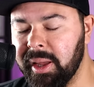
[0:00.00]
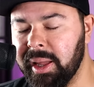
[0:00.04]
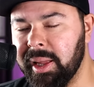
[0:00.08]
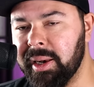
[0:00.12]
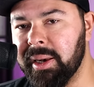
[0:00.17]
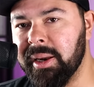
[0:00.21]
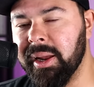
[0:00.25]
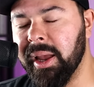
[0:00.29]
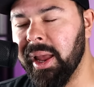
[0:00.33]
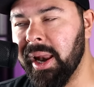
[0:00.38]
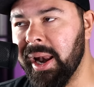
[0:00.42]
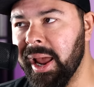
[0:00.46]

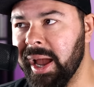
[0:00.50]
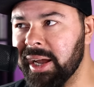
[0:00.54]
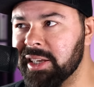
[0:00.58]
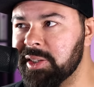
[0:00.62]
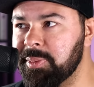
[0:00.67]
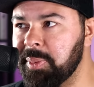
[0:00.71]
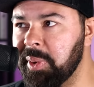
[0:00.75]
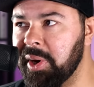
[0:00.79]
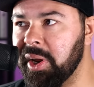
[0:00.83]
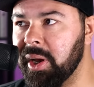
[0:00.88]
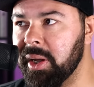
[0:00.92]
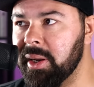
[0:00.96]
In an
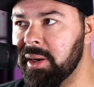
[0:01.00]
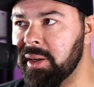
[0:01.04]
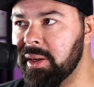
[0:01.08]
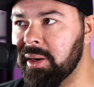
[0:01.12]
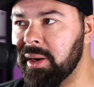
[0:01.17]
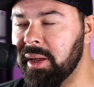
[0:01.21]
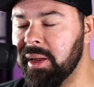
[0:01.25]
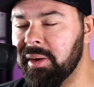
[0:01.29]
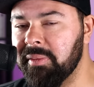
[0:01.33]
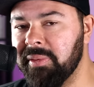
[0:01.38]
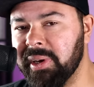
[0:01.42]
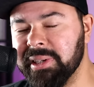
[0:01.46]

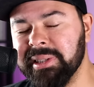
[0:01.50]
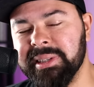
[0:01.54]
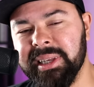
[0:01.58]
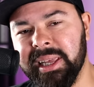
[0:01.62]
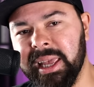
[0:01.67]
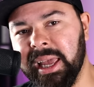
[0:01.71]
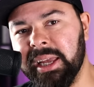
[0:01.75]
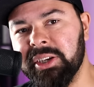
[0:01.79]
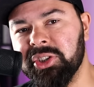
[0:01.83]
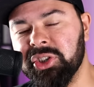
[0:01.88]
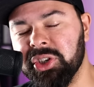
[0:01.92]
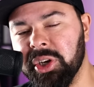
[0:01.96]
expedited
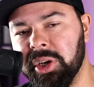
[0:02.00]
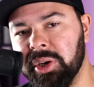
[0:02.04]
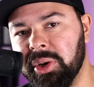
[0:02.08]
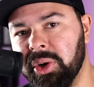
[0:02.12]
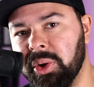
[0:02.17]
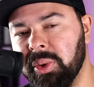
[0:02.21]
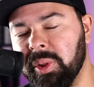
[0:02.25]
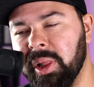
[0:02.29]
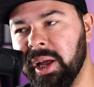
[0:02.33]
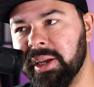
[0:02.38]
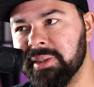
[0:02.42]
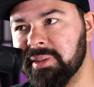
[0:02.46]

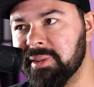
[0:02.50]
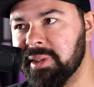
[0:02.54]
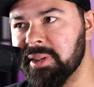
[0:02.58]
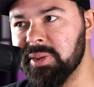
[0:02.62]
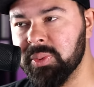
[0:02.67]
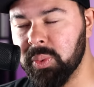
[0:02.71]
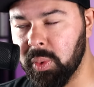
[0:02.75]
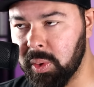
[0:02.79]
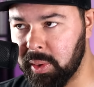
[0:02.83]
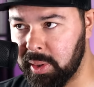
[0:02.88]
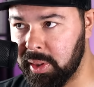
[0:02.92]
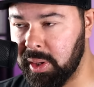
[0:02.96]
investigation, no less.
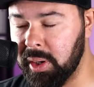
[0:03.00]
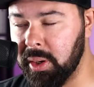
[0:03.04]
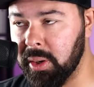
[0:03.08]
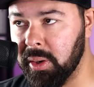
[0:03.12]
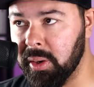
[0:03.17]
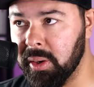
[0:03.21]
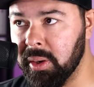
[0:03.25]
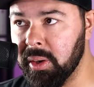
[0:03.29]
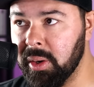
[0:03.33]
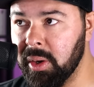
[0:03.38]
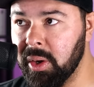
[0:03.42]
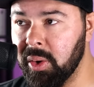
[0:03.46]
This one
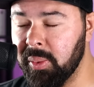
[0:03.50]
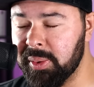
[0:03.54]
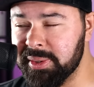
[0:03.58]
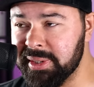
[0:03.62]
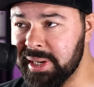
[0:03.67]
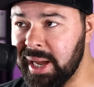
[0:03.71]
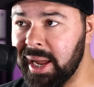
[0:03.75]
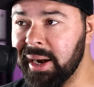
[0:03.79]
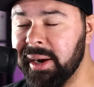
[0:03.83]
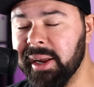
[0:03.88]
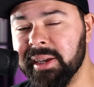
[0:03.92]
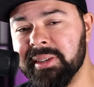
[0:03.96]
here
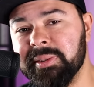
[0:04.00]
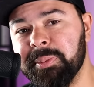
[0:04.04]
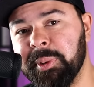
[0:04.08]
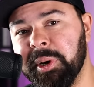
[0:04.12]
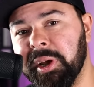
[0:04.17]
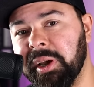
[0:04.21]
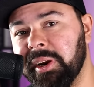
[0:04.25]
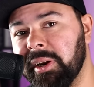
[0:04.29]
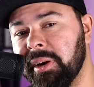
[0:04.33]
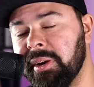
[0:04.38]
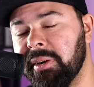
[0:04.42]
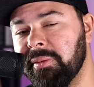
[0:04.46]
was not an
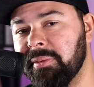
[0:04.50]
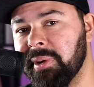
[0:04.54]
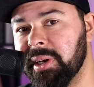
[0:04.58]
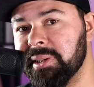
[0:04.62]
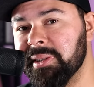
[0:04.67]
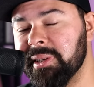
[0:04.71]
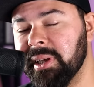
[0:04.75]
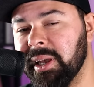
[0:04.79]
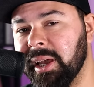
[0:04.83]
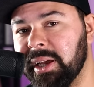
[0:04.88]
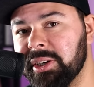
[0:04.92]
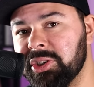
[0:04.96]
expedited
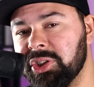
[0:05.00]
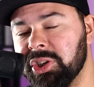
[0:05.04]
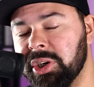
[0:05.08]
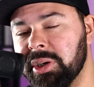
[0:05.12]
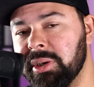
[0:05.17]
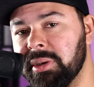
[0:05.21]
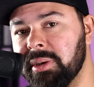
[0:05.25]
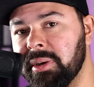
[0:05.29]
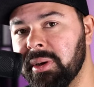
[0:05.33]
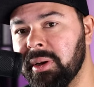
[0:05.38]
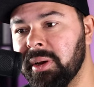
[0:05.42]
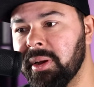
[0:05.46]

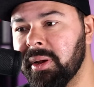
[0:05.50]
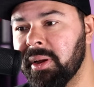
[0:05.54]
investigation.